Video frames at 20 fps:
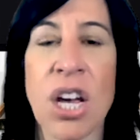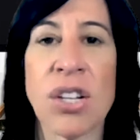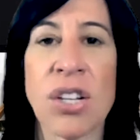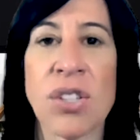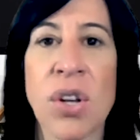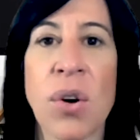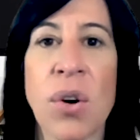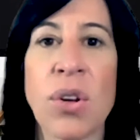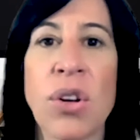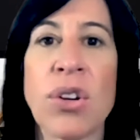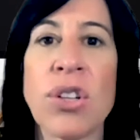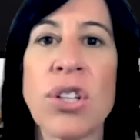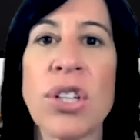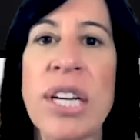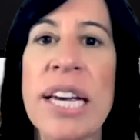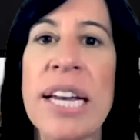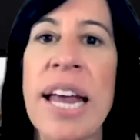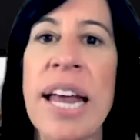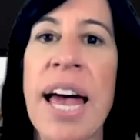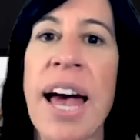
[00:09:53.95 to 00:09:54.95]
So you're
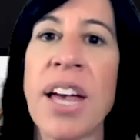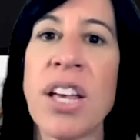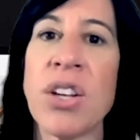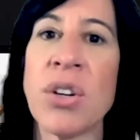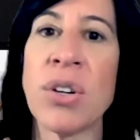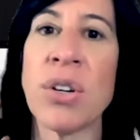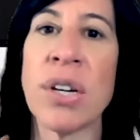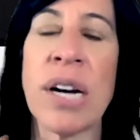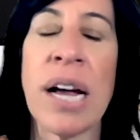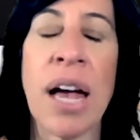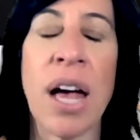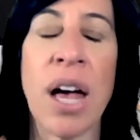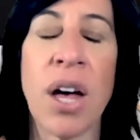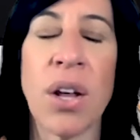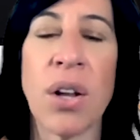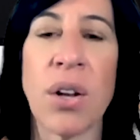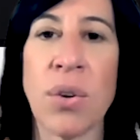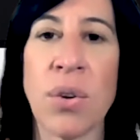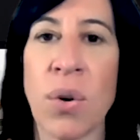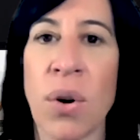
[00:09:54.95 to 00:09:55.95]
looking at your
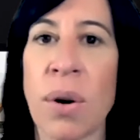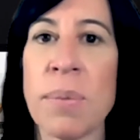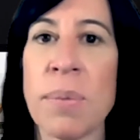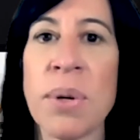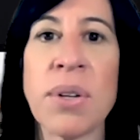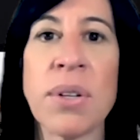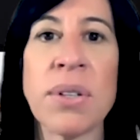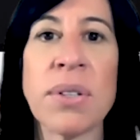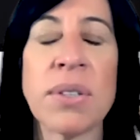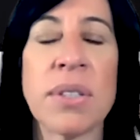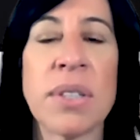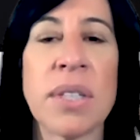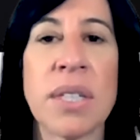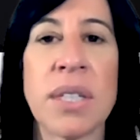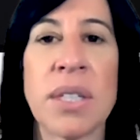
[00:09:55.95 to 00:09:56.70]
normal